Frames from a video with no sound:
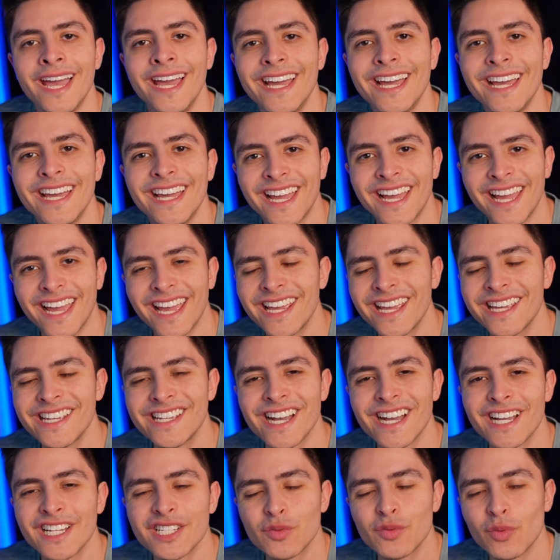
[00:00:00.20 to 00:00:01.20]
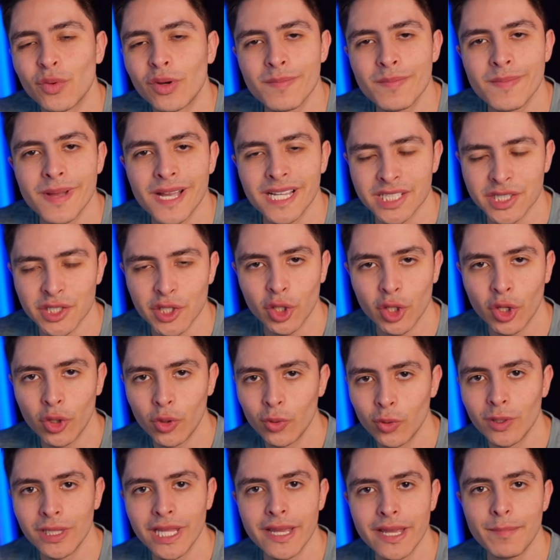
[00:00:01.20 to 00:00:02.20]
Hey guys, welcome back to the
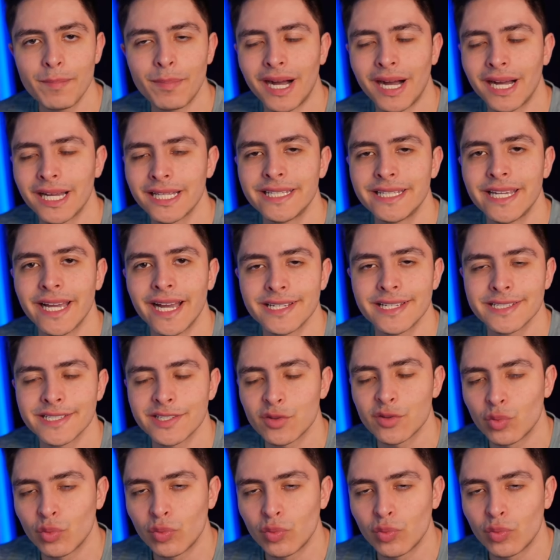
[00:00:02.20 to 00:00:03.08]
Kool-Aid Podcast.